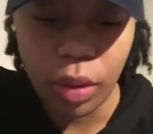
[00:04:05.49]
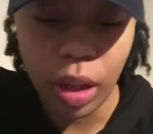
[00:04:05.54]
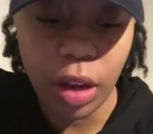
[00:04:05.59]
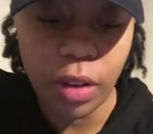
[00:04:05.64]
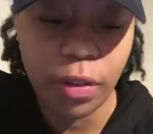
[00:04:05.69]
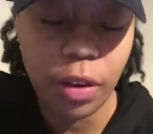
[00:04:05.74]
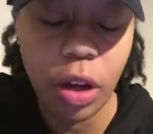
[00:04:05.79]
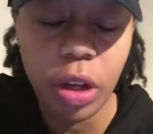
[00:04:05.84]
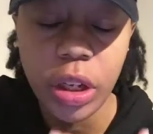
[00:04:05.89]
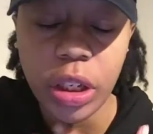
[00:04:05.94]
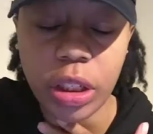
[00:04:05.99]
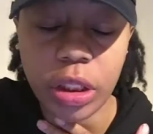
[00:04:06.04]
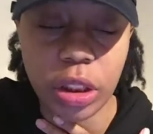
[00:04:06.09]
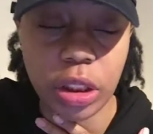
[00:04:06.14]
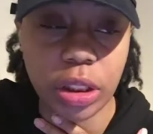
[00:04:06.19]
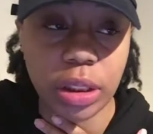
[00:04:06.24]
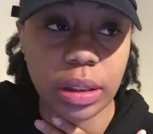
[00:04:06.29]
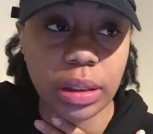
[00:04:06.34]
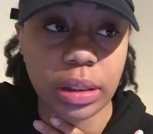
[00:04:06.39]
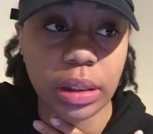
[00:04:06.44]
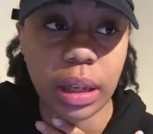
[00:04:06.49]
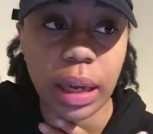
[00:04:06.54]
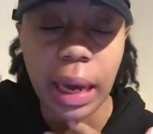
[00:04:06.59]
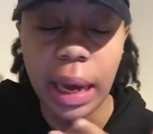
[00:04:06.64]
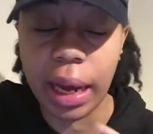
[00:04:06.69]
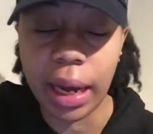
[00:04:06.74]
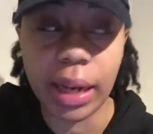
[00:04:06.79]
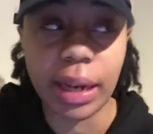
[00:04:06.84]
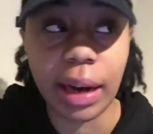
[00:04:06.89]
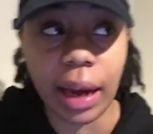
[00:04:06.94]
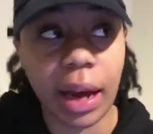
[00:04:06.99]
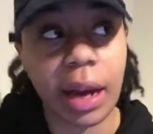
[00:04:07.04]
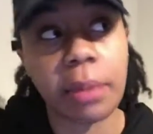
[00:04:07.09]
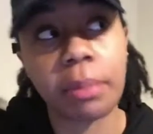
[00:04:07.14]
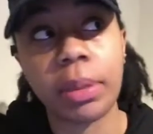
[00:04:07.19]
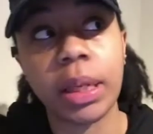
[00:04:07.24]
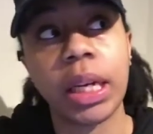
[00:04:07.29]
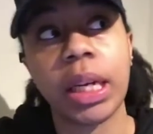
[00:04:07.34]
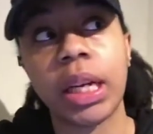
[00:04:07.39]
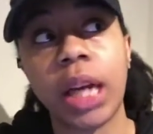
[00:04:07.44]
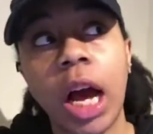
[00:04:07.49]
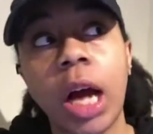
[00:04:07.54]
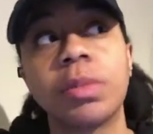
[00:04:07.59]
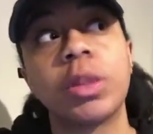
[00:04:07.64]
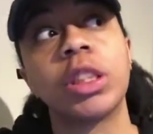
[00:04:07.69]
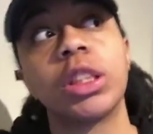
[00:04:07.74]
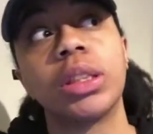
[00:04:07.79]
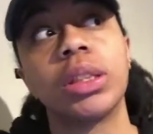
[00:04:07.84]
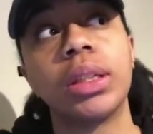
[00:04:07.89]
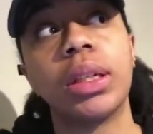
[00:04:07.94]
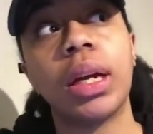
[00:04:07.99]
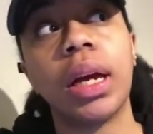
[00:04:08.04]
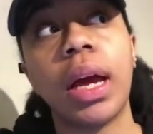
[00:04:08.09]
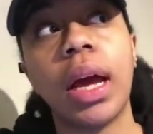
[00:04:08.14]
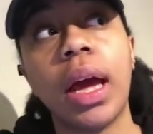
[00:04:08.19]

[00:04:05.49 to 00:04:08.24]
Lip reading: failure just cannot be an option.